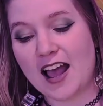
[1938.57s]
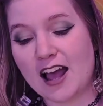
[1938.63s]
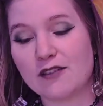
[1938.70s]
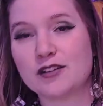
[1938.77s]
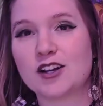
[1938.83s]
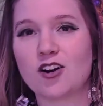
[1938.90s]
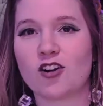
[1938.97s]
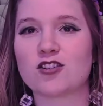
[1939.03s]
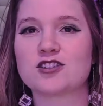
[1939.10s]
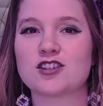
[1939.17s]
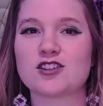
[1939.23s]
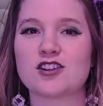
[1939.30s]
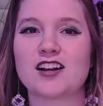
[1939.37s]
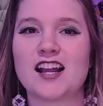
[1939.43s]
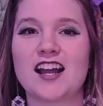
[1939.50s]
heavy cards
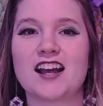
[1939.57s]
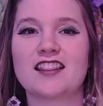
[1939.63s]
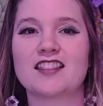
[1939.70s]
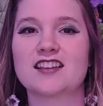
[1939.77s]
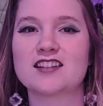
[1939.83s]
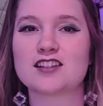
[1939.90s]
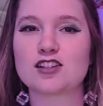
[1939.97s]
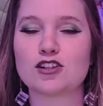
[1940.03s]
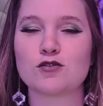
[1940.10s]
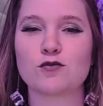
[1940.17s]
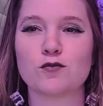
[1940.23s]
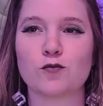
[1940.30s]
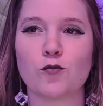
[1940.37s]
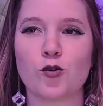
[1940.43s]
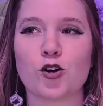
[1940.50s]
in your hand, this could
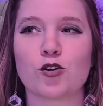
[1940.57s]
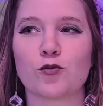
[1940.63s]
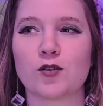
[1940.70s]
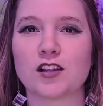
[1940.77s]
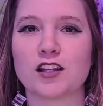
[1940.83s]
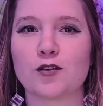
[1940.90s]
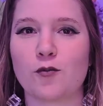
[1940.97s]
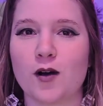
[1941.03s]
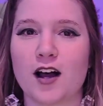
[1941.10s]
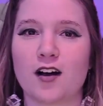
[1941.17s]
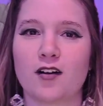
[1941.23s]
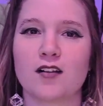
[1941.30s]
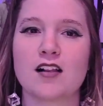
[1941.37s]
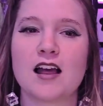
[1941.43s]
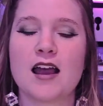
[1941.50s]
work really
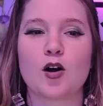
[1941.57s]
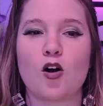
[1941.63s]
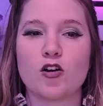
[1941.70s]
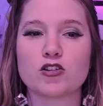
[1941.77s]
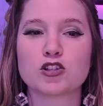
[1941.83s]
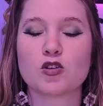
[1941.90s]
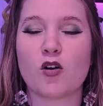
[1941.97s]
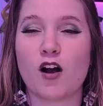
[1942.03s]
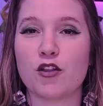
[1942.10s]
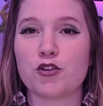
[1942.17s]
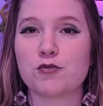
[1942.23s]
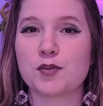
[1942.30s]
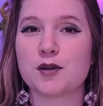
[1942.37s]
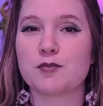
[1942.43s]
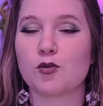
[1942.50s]
well. But also
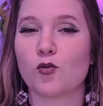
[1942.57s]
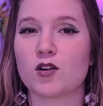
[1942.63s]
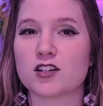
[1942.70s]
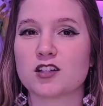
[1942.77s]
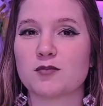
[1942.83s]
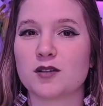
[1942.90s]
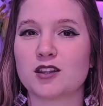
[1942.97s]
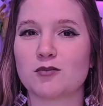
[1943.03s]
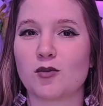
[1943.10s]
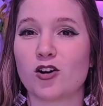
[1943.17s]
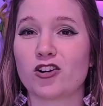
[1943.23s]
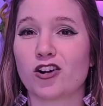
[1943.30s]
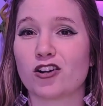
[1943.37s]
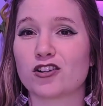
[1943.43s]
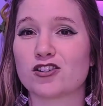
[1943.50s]
other people want to be the
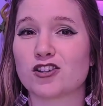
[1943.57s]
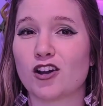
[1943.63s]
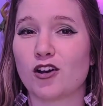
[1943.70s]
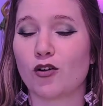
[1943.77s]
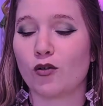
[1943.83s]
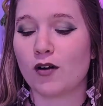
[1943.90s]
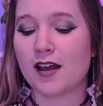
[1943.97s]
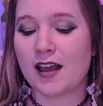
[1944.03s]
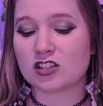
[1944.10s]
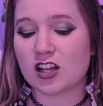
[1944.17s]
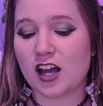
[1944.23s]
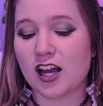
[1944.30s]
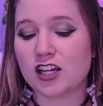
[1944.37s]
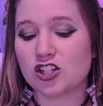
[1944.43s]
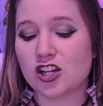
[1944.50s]
monarch, so there's
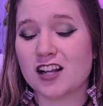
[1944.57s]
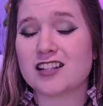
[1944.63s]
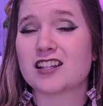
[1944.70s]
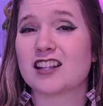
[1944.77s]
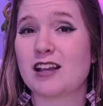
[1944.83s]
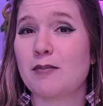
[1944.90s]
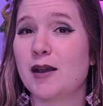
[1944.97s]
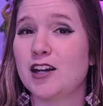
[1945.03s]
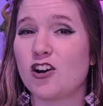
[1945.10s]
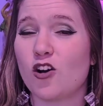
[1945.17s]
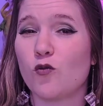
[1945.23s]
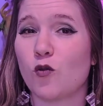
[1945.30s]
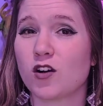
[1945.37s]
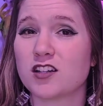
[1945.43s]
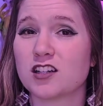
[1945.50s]
a high chance that they may
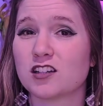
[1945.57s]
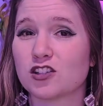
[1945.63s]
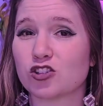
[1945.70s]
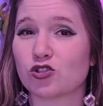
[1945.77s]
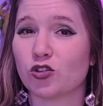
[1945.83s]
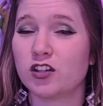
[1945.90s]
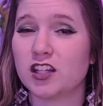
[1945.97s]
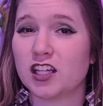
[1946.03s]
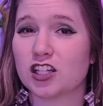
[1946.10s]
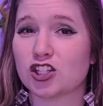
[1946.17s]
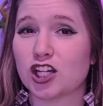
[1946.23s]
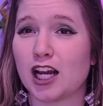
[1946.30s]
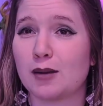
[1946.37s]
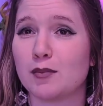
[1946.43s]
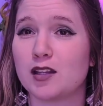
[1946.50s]
not want to destroy the
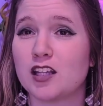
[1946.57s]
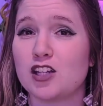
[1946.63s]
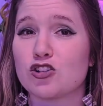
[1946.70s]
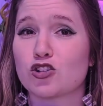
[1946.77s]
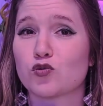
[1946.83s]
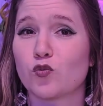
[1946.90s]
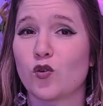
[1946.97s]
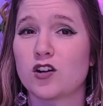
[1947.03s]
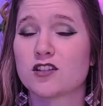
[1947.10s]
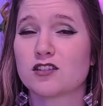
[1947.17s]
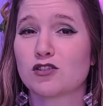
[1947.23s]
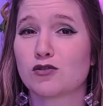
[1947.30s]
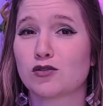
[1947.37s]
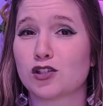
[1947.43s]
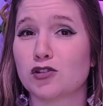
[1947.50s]
enchantment, they just want
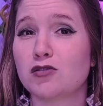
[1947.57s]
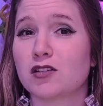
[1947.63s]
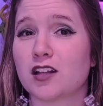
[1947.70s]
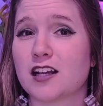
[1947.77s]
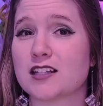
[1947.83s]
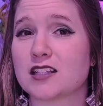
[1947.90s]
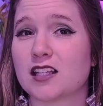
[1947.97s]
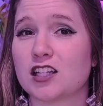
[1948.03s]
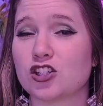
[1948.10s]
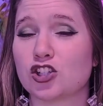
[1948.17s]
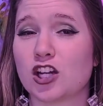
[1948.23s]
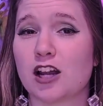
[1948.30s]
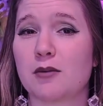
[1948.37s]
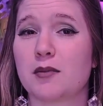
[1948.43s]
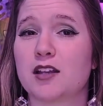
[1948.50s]
to utilize the
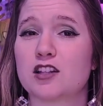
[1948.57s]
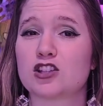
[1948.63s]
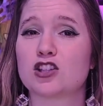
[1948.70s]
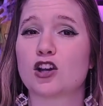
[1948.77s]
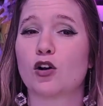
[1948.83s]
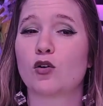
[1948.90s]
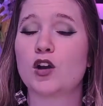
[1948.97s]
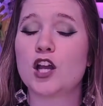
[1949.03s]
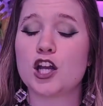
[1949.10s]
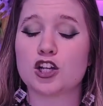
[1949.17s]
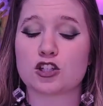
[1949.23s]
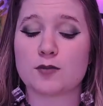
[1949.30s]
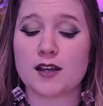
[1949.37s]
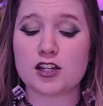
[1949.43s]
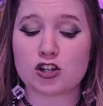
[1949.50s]
enchantment. So
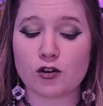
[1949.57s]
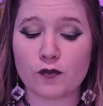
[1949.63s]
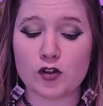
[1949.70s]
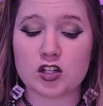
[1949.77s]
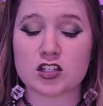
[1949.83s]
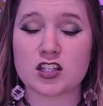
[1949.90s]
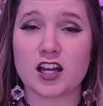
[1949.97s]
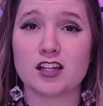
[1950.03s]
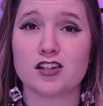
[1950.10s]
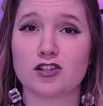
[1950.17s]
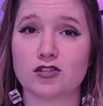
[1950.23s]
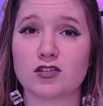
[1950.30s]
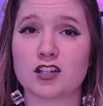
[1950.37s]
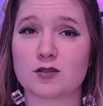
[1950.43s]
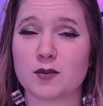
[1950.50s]
just make sure if you decide to
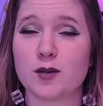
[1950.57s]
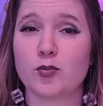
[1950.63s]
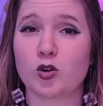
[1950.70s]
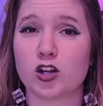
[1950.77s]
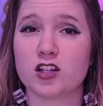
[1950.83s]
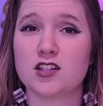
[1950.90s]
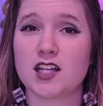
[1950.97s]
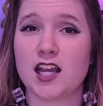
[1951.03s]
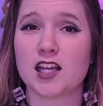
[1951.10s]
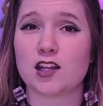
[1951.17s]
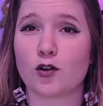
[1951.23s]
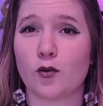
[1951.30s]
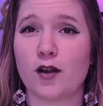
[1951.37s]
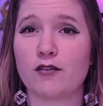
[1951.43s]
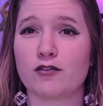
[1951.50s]
do this, people could take
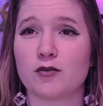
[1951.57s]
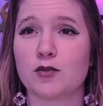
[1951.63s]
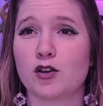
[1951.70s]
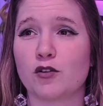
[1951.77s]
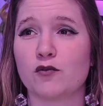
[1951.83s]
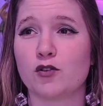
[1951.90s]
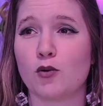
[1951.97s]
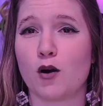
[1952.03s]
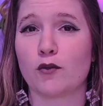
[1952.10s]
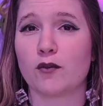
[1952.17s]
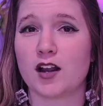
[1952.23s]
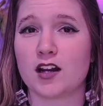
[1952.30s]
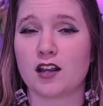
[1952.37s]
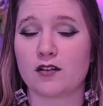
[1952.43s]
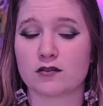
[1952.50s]
it away from you if you aren't
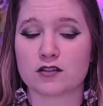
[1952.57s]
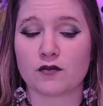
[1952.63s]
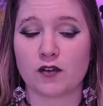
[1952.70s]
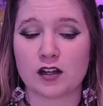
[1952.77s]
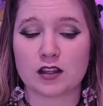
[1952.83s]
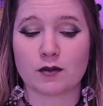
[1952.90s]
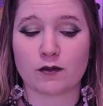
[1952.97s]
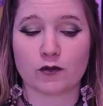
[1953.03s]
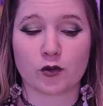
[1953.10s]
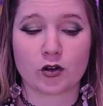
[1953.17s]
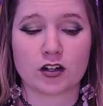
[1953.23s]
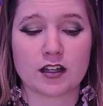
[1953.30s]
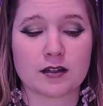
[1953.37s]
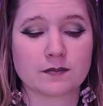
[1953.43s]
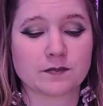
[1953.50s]
ready to fight them
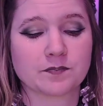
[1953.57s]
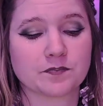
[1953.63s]
for it.